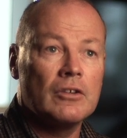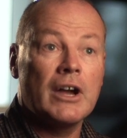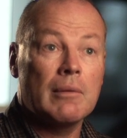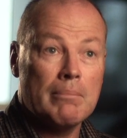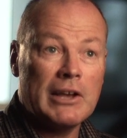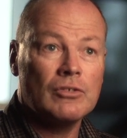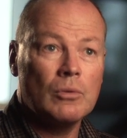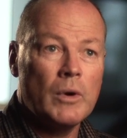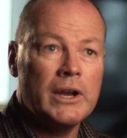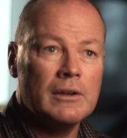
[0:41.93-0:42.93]
like
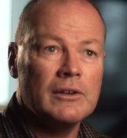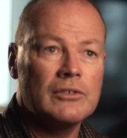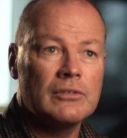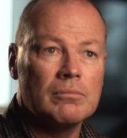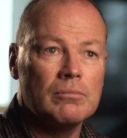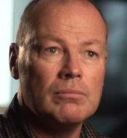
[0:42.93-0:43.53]
muscle weakness.